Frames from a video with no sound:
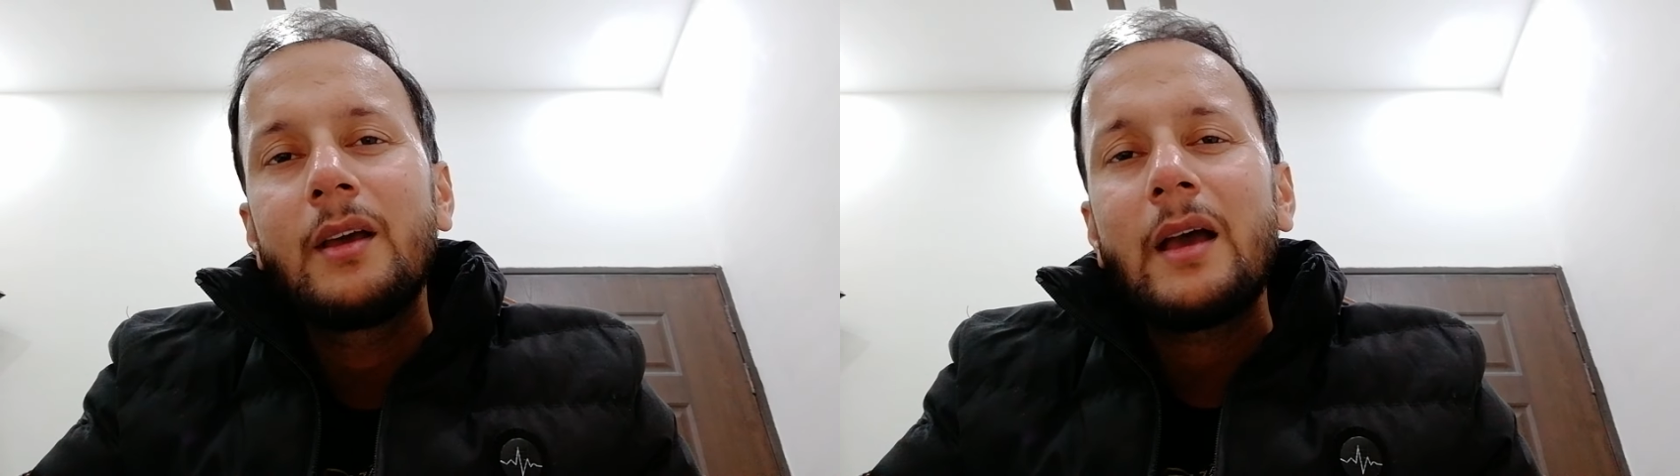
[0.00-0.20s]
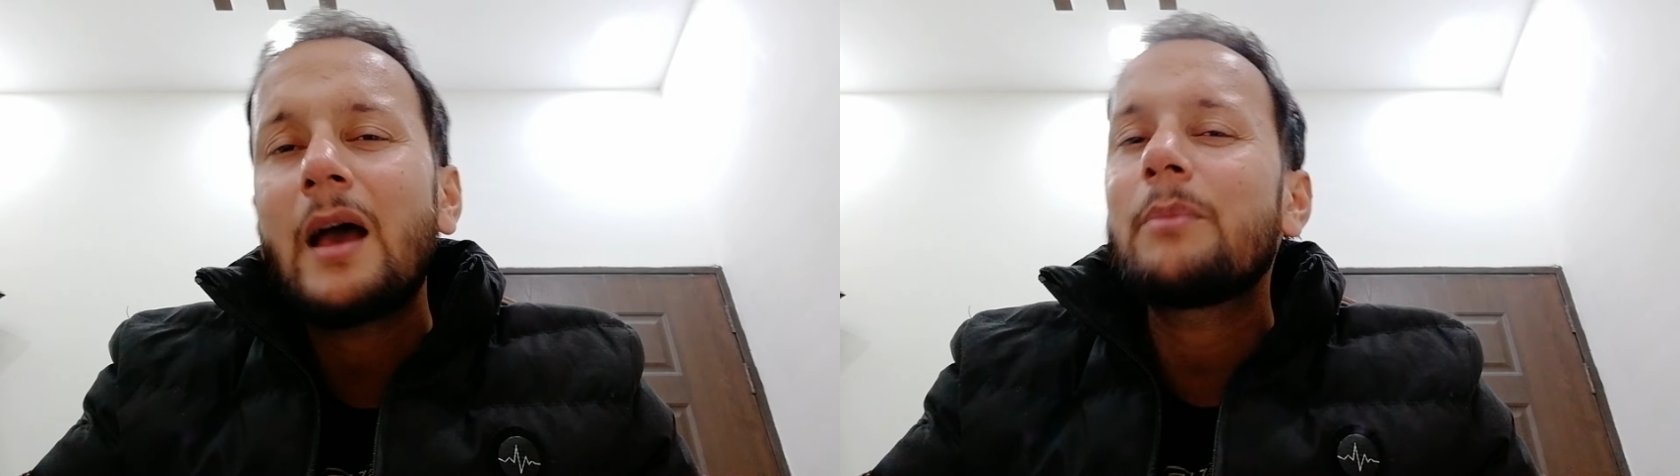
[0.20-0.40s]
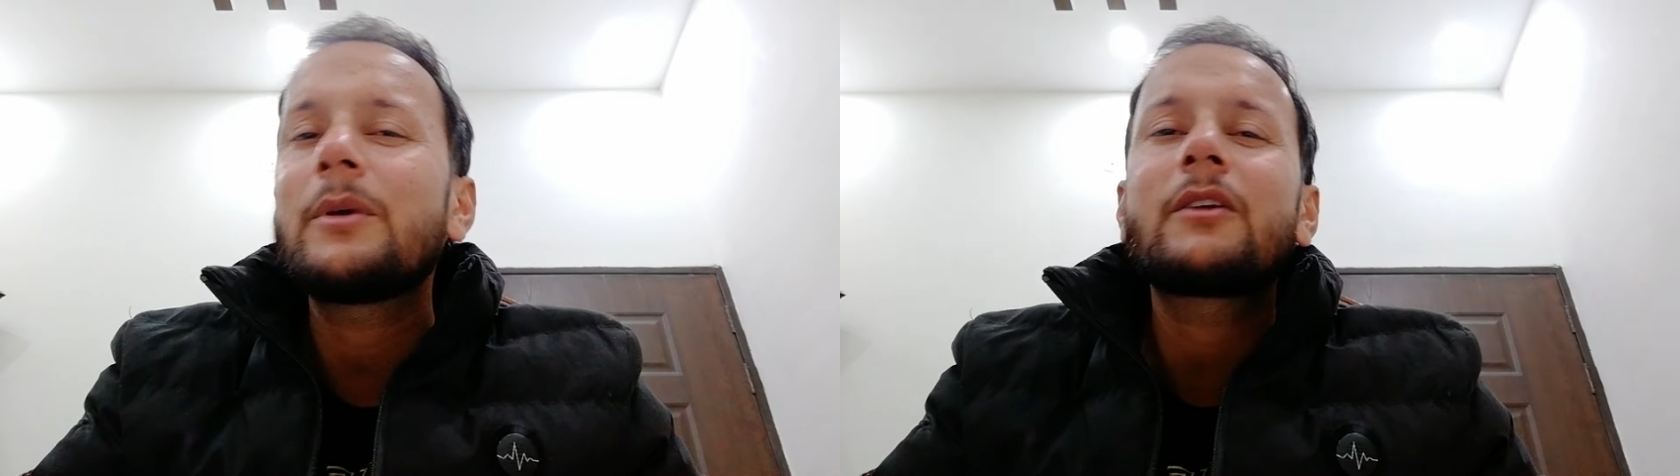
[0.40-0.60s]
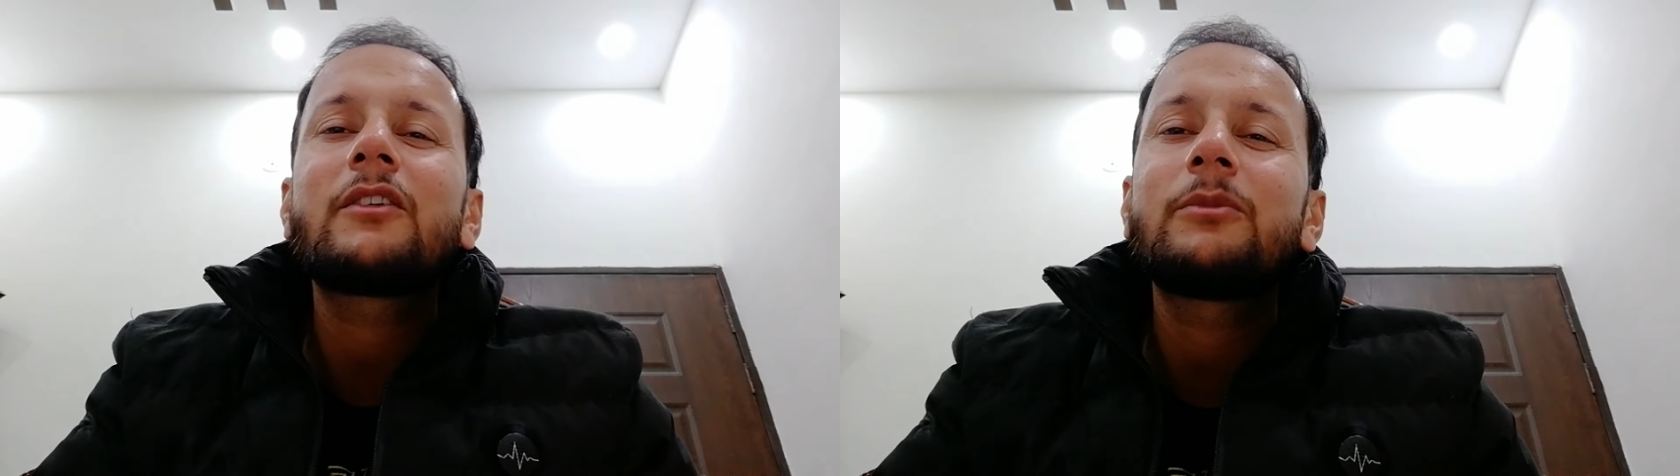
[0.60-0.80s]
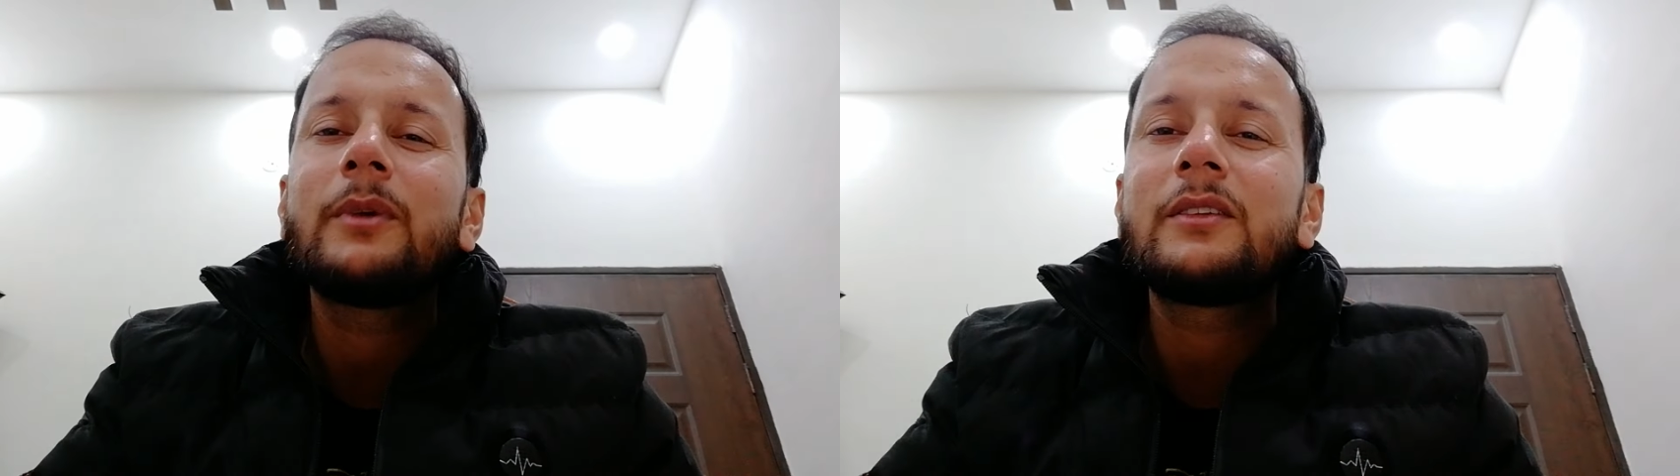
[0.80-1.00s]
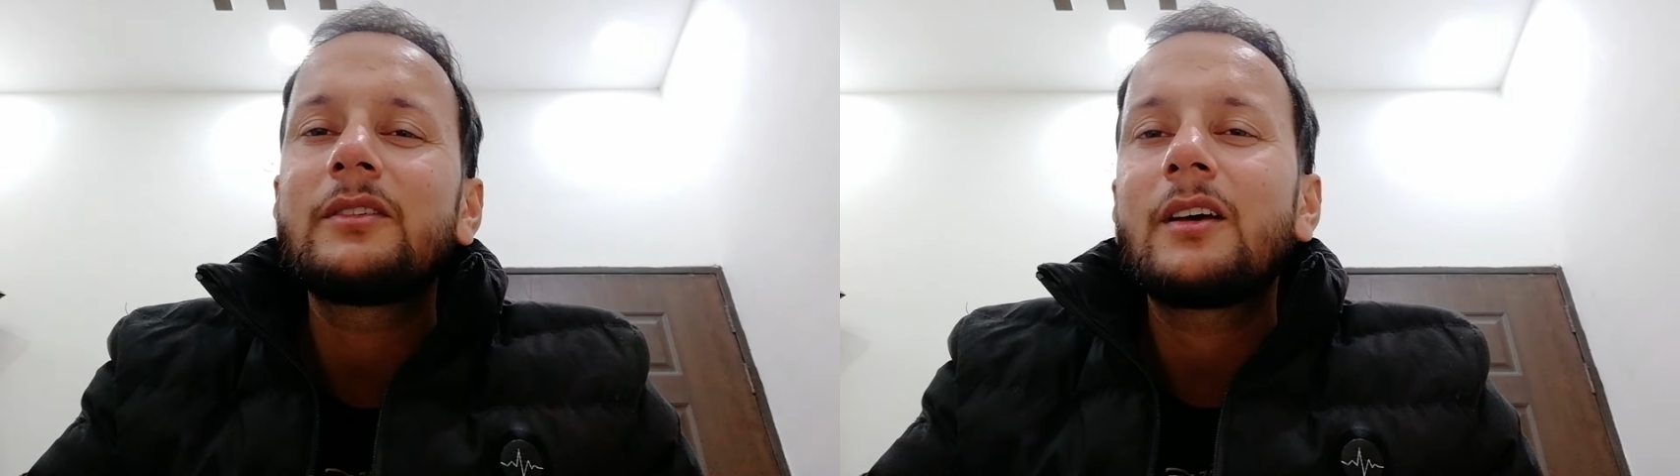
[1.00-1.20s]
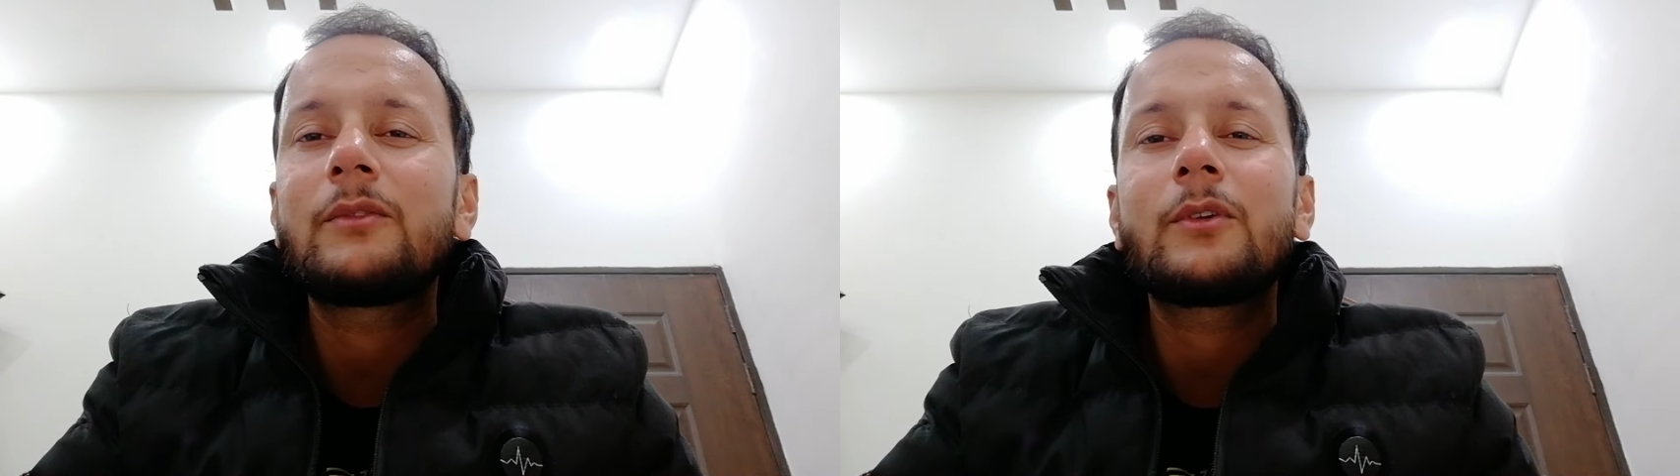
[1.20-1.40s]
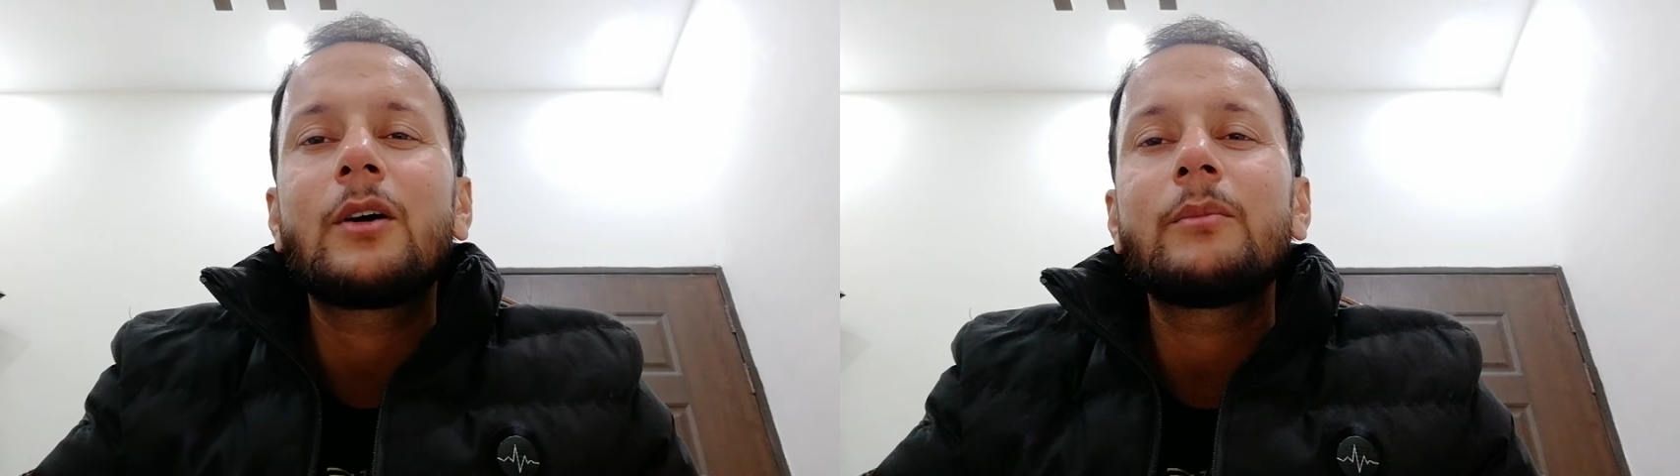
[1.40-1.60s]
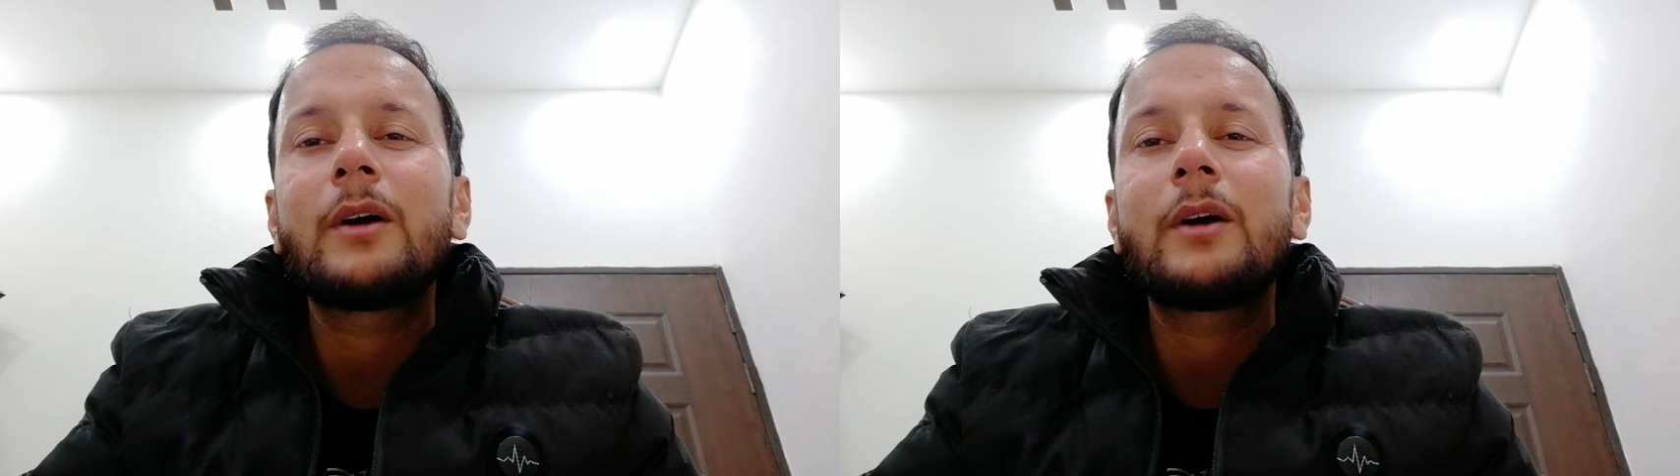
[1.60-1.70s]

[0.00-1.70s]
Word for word: Happy Christmas from